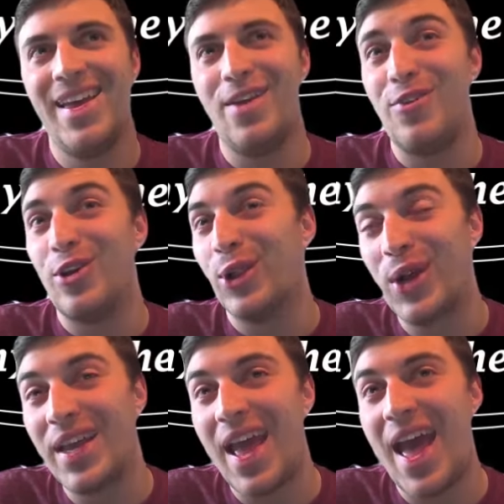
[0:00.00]
if you
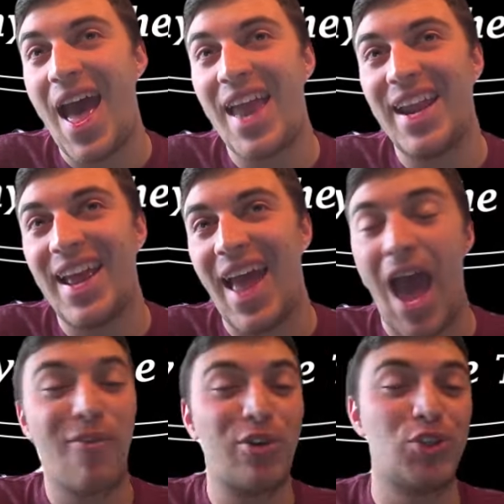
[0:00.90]
look at
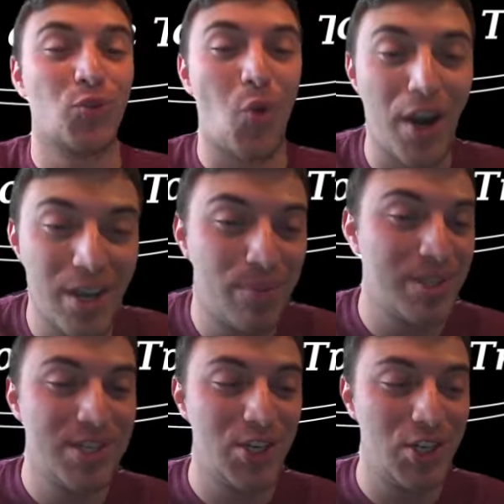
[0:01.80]
average running
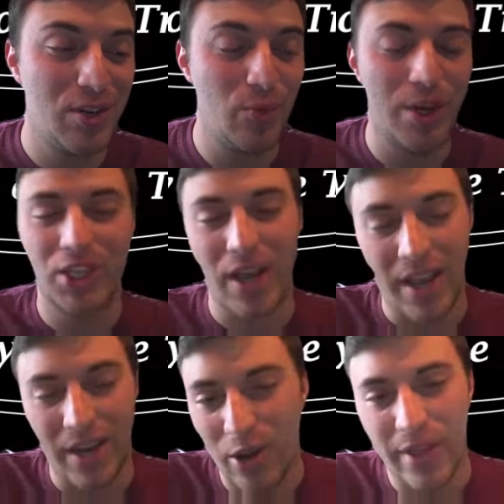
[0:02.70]
position, which
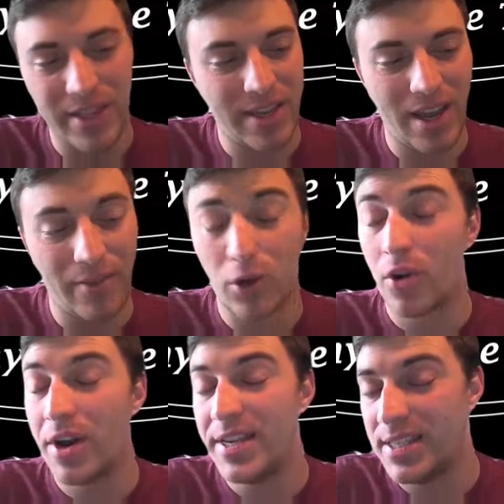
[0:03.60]
I know that's kind of a
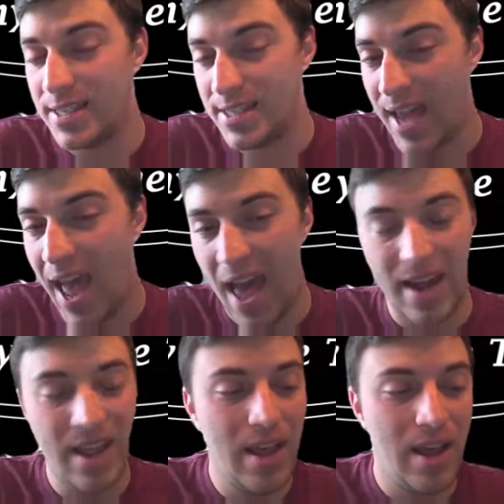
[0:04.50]
crazy
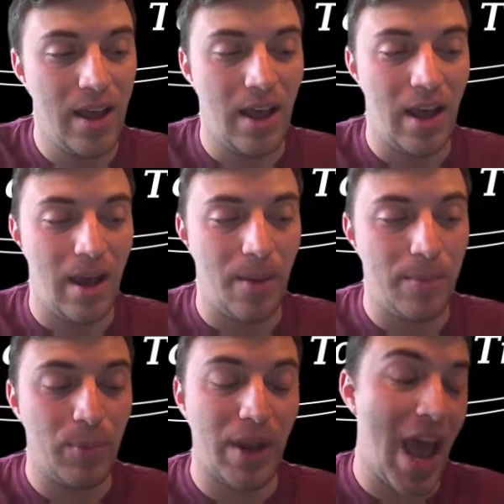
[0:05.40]
stat,
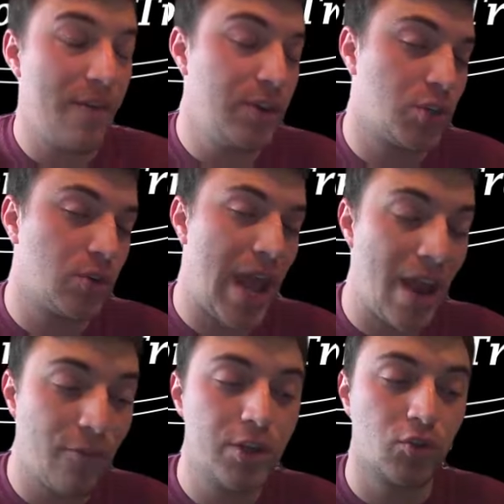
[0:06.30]
but
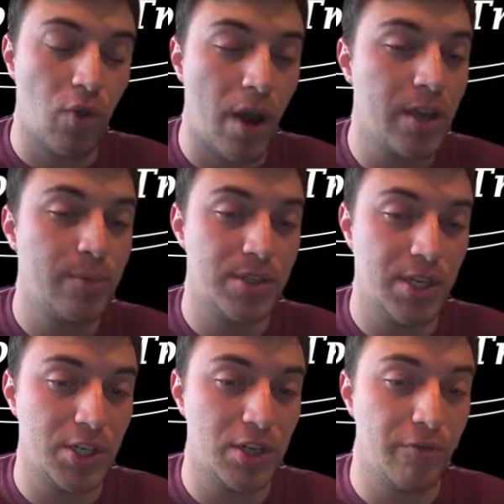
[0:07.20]
average running
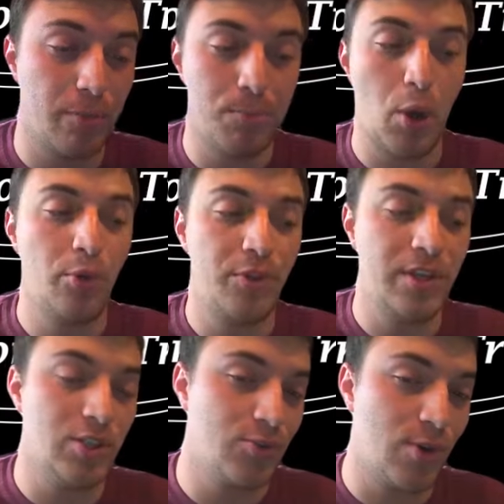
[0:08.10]
position for both
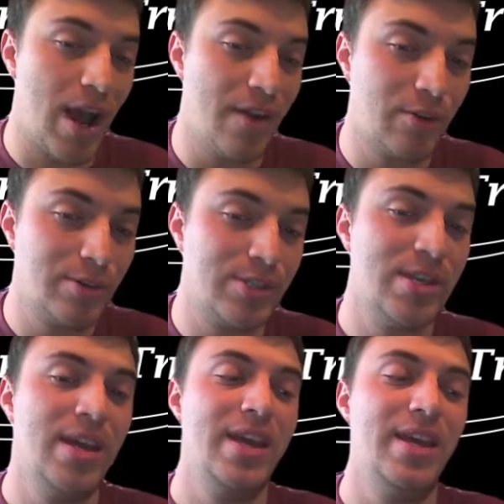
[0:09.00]
these drivers
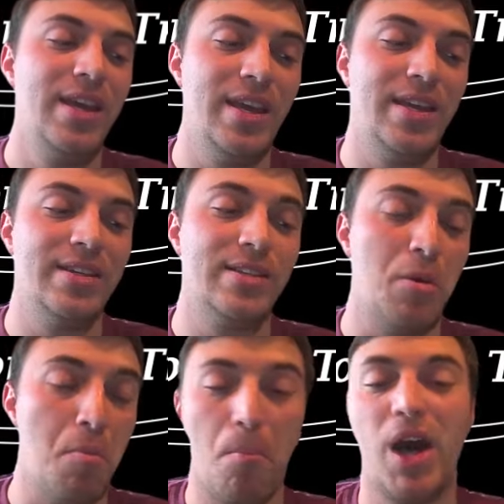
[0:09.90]
is
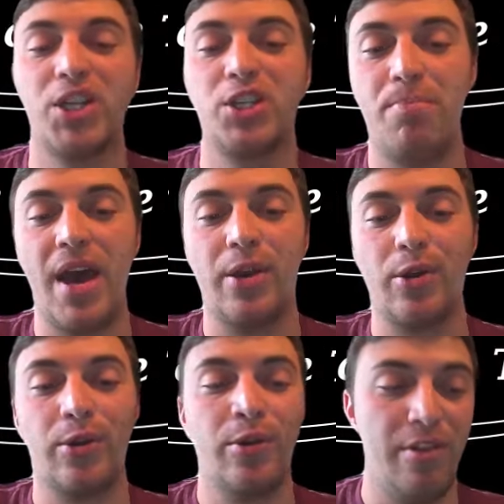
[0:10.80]
much
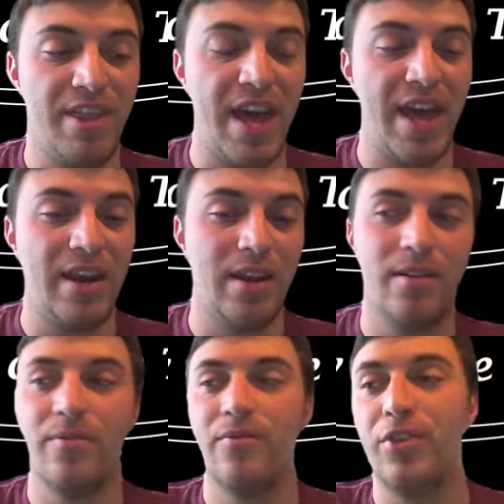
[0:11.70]
better than
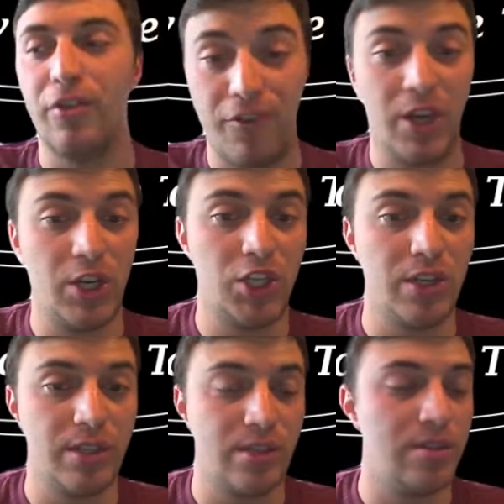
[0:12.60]
the
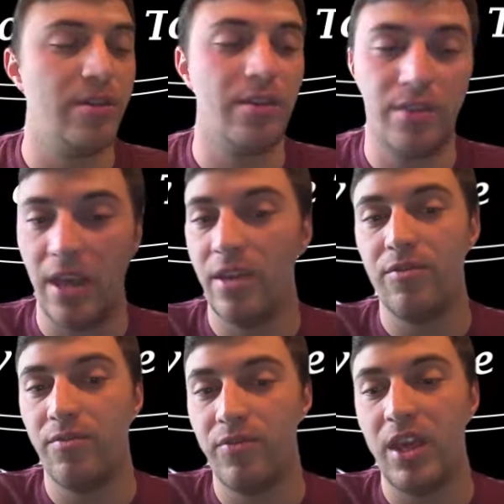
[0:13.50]
finishes they've